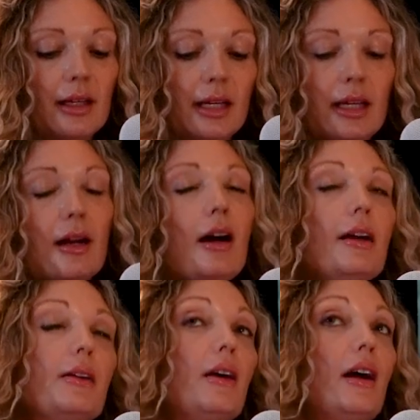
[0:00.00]
In
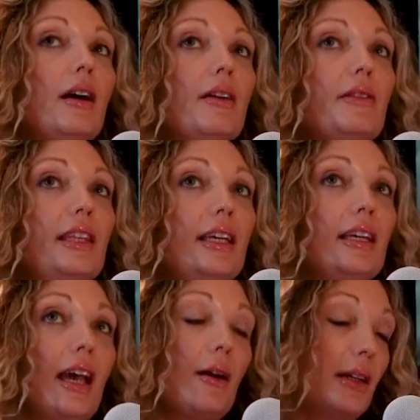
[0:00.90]
honor of the
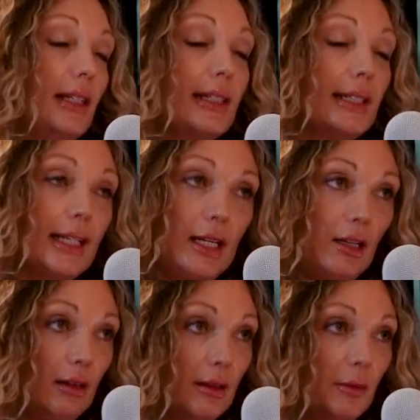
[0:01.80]
county
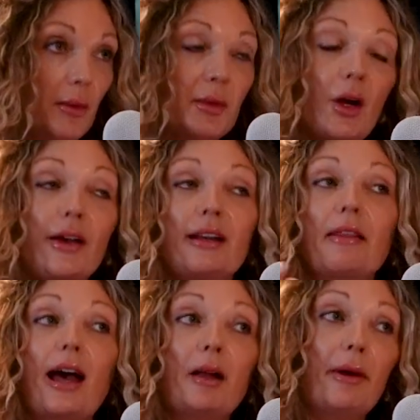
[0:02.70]
centennial, we've talked a
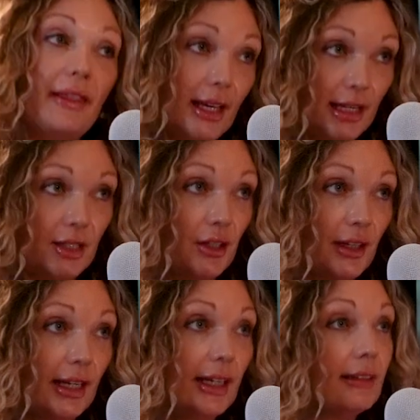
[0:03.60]
lot about the
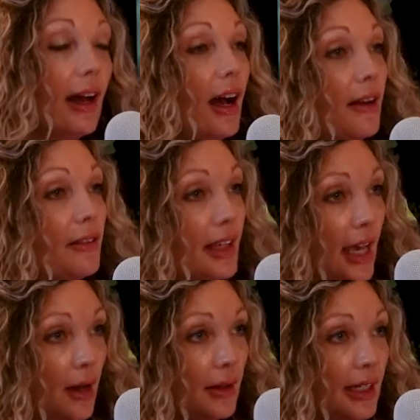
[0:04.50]
history of the
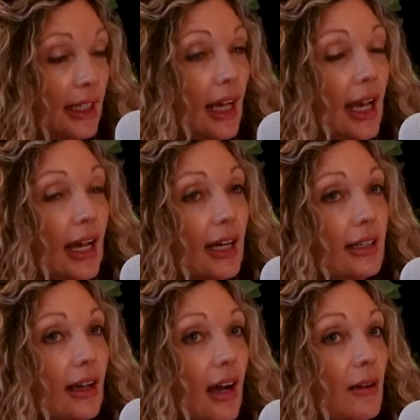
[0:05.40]
county
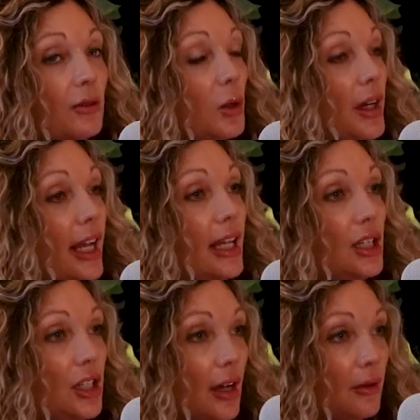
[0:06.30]
and Florida in
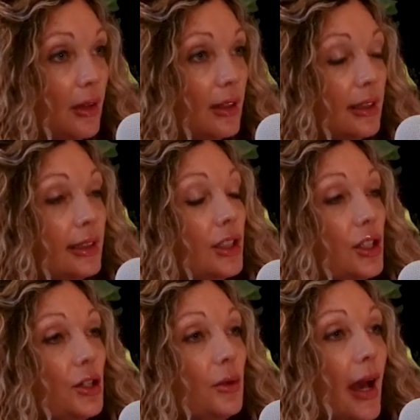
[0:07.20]
general. Do
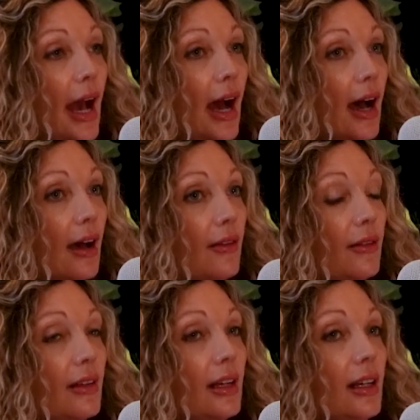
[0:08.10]
you have
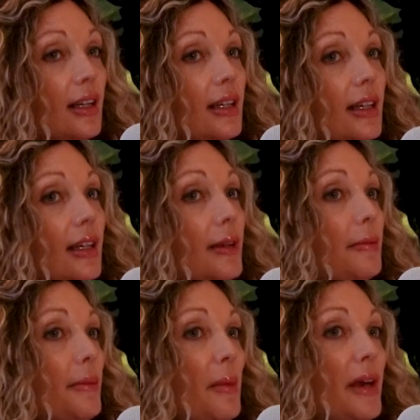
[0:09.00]

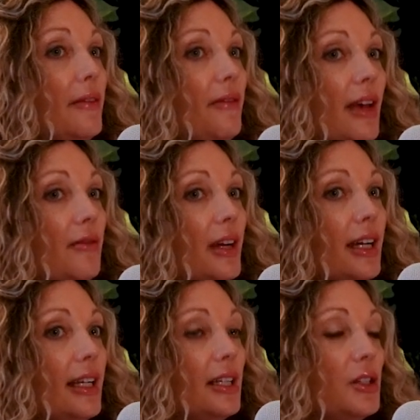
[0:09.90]
maybe a
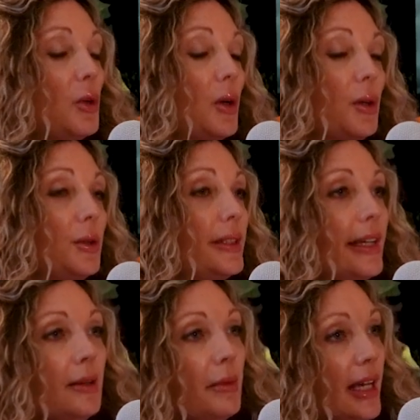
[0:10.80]
favorite historical
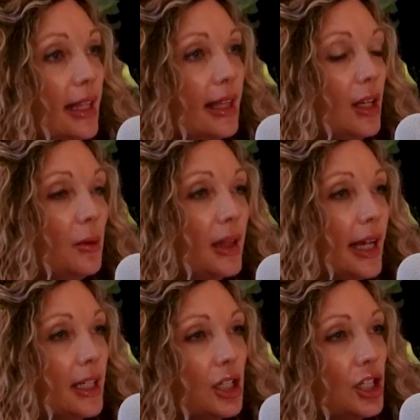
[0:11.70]
tidbit that you would
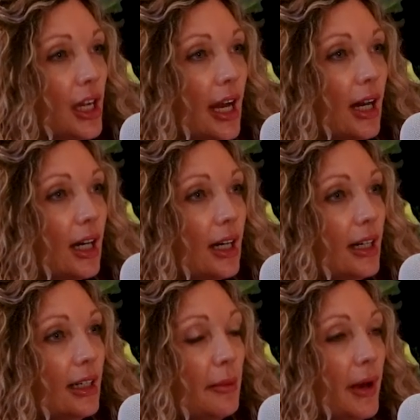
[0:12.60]
like to
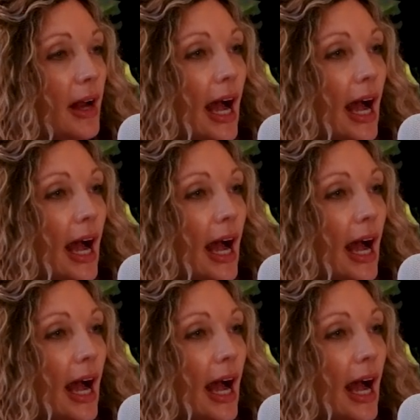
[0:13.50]
share about